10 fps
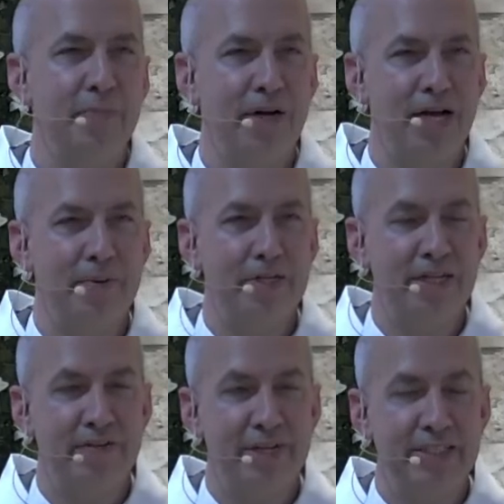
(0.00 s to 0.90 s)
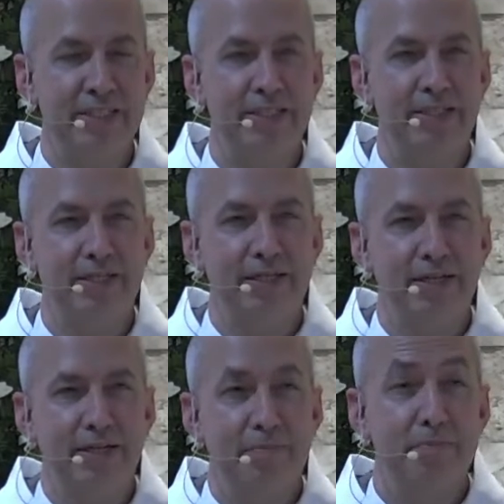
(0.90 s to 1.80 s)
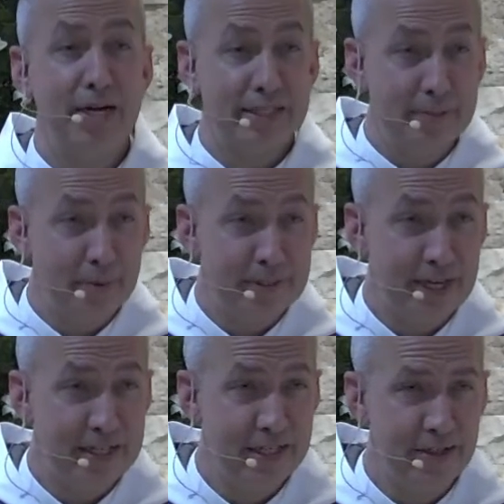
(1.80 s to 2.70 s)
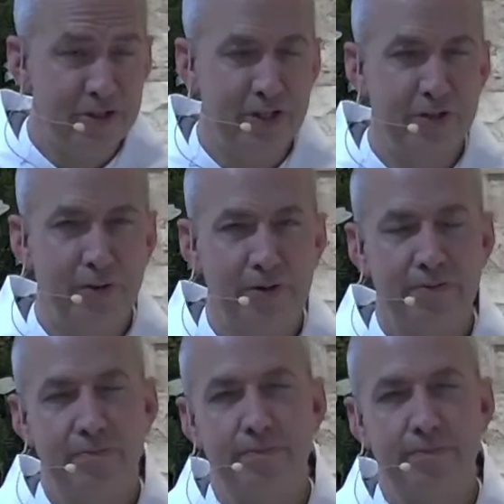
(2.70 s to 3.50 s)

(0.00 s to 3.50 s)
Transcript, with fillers: And what is the word that is most important of the Lord?